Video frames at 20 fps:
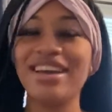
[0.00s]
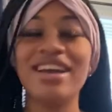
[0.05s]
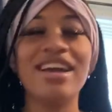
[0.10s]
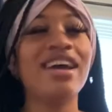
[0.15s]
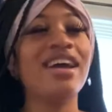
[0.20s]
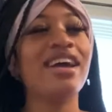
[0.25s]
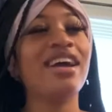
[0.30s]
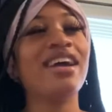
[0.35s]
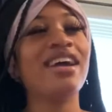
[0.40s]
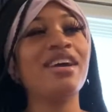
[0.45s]

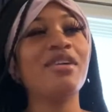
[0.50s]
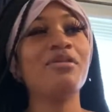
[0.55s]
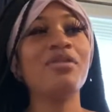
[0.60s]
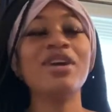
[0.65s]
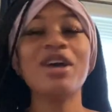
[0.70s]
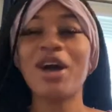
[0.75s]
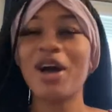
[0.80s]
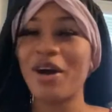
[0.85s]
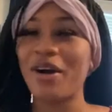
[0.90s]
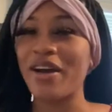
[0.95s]
And
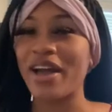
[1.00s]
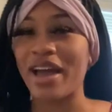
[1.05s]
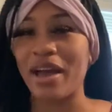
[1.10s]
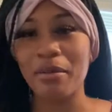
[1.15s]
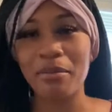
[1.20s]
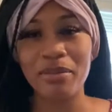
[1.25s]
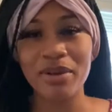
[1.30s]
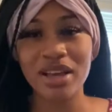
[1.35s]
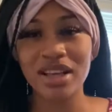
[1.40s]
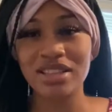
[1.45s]
we all
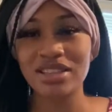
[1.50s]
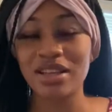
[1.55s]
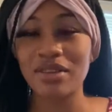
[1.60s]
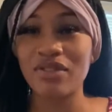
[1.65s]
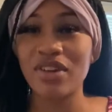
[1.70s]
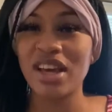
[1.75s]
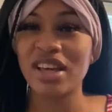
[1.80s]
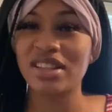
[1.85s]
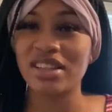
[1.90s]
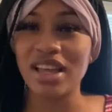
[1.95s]
happy and stuff
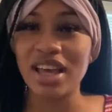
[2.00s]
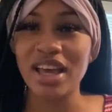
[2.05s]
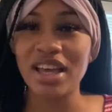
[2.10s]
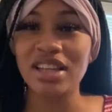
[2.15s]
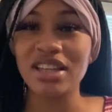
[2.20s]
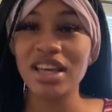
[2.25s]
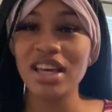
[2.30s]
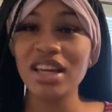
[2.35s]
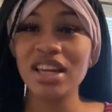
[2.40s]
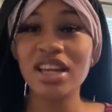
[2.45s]
like
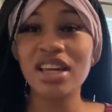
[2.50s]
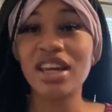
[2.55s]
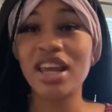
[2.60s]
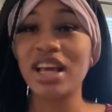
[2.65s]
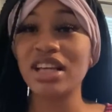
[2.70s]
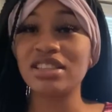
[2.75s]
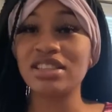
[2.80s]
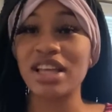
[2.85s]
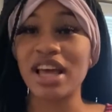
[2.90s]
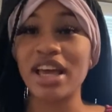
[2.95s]
that. Then the
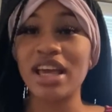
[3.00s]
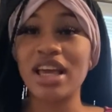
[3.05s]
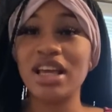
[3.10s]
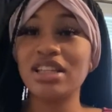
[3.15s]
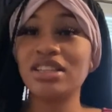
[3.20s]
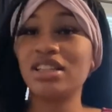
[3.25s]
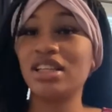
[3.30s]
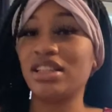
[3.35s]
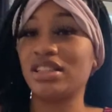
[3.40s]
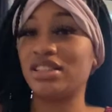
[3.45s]
next day,
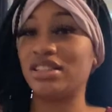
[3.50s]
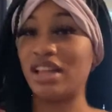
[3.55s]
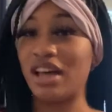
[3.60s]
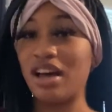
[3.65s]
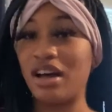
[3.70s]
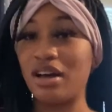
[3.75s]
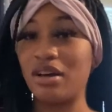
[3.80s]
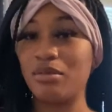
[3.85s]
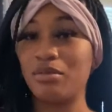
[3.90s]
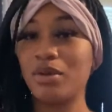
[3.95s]
it just
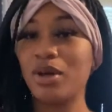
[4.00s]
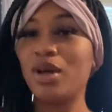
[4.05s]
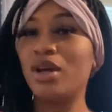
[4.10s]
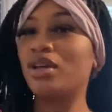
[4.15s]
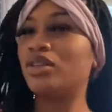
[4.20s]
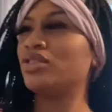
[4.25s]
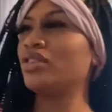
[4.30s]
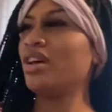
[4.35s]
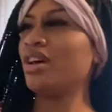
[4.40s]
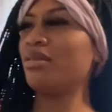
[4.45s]
stopped.
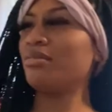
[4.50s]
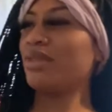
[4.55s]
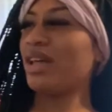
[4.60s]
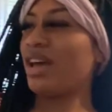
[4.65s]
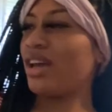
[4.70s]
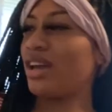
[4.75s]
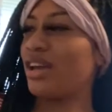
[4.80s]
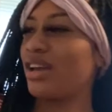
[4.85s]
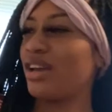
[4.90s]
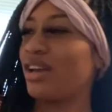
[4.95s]
So
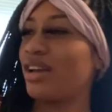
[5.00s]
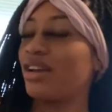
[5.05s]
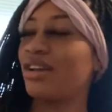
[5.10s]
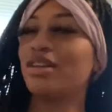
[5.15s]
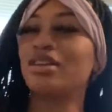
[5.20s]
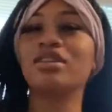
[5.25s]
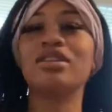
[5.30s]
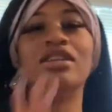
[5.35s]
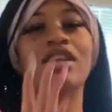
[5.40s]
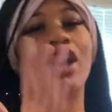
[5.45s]
I'm like,
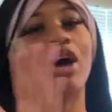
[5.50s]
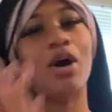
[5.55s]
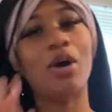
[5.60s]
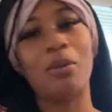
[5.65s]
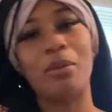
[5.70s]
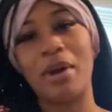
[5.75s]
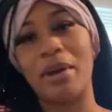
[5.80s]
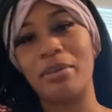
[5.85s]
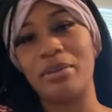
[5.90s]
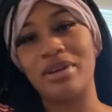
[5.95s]
no,
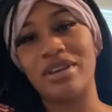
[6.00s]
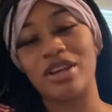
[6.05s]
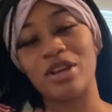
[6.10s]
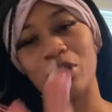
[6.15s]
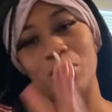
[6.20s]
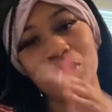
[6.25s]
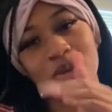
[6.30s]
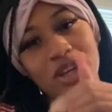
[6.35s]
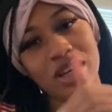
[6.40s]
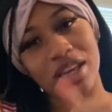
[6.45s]
baby,
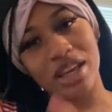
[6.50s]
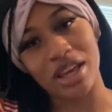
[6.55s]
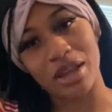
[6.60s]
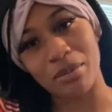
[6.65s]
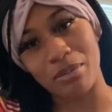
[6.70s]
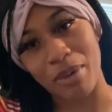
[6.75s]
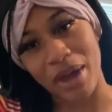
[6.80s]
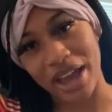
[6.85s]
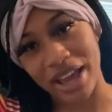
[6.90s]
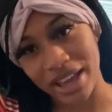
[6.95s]
you need to
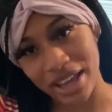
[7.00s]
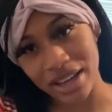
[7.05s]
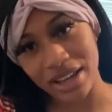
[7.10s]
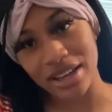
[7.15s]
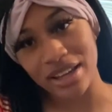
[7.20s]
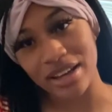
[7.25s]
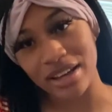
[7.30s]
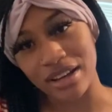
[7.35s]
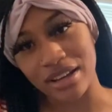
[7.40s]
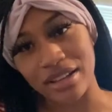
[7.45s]
get back in
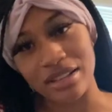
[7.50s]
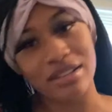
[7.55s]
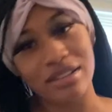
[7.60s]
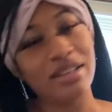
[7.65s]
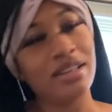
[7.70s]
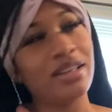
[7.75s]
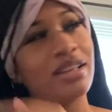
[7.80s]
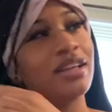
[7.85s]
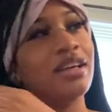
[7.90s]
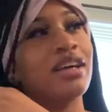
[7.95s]
here.
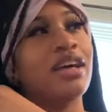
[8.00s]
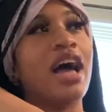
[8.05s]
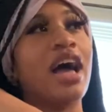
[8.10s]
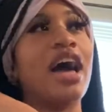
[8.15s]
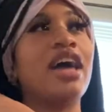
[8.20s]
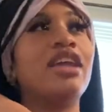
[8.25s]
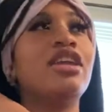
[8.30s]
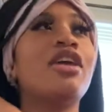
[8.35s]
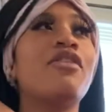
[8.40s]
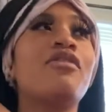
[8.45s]

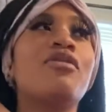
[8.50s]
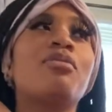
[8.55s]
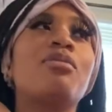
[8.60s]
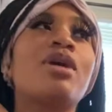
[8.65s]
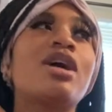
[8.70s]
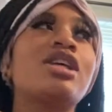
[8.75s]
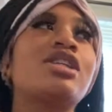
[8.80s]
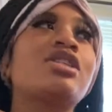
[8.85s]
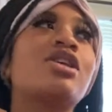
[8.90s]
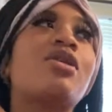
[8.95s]
I never
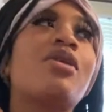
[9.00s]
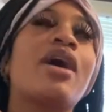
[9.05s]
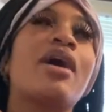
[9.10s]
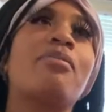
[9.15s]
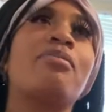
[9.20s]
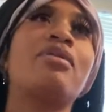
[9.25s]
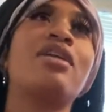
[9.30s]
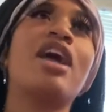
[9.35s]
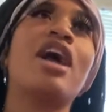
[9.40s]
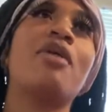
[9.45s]
been so
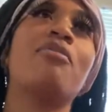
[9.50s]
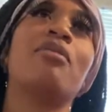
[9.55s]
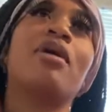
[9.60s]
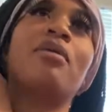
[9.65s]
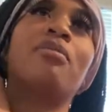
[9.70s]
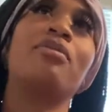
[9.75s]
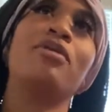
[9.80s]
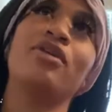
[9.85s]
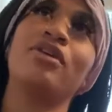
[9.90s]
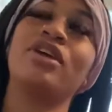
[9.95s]
happy to have my
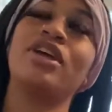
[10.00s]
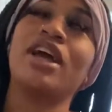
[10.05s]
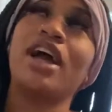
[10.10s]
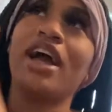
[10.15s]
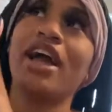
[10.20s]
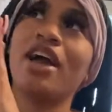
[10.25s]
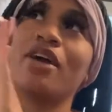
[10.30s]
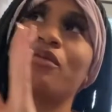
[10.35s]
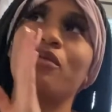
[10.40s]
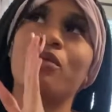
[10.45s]
period. I
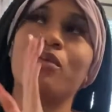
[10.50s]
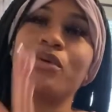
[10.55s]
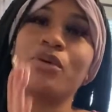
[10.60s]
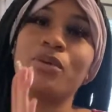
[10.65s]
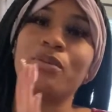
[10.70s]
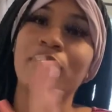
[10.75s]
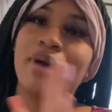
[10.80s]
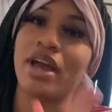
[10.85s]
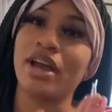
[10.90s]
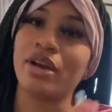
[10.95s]
have real
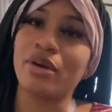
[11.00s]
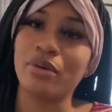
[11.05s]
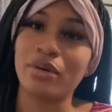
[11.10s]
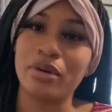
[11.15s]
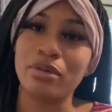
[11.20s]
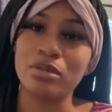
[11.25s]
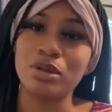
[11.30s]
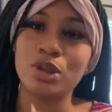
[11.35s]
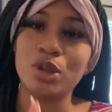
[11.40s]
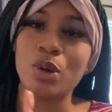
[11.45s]
bad
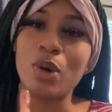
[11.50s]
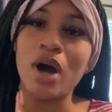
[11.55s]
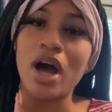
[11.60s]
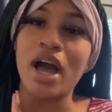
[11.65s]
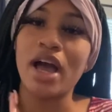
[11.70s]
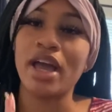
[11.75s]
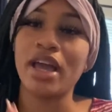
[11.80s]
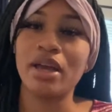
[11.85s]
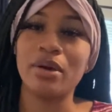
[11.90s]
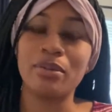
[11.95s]
cramps, so I
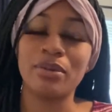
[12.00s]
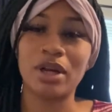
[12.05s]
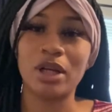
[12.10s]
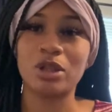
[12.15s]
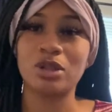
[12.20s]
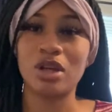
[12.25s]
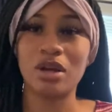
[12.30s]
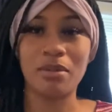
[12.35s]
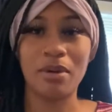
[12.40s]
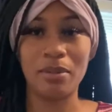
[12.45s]
hate when I
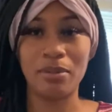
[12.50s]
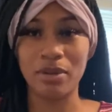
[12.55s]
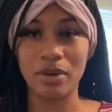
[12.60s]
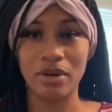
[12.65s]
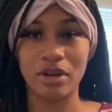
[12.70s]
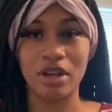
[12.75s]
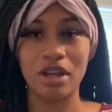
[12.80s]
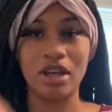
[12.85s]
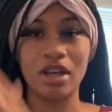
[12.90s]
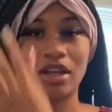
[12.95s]
start my
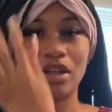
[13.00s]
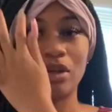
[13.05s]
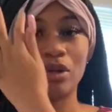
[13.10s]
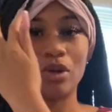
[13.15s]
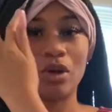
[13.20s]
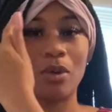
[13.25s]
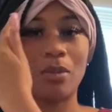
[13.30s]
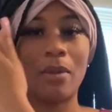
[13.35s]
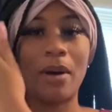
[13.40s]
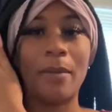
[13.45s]
period. You
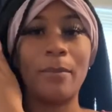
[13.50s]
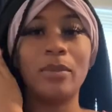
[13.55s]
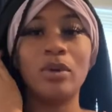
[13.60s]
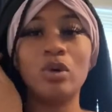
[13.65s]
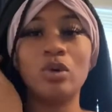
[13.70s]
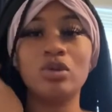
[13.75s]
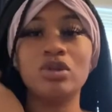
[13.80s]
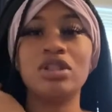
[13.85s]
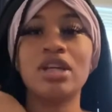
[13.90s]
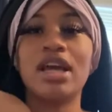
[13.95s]
know, my
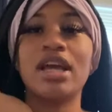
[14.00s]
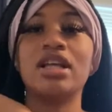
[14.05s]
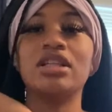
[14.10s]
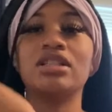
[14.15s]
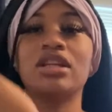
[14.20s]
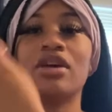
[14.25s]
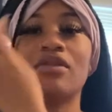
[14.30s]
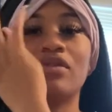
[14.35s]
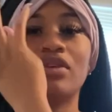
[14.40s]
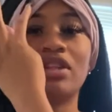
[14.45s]
mood
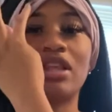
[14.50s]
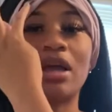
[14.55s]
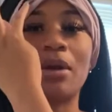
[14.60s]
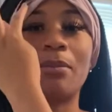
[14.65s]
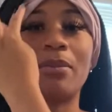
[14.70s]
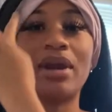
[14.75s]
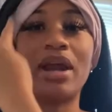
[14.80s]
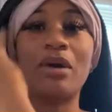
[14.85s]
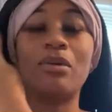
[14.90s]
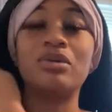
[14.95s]
changes, everything,
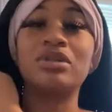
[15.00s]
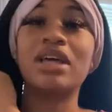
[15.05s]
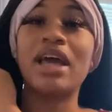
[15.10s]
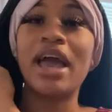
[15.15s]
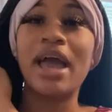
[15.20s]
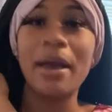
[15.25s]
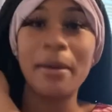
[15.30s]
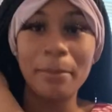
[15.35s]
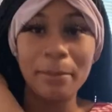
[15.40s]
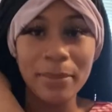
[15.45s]
but I was
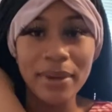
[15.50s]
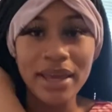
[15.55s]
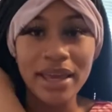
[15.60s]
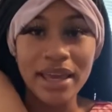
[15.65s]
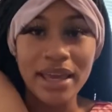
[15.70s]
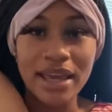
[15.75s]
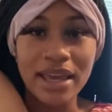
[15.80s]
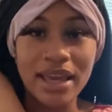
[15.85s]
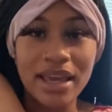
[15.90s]
happy.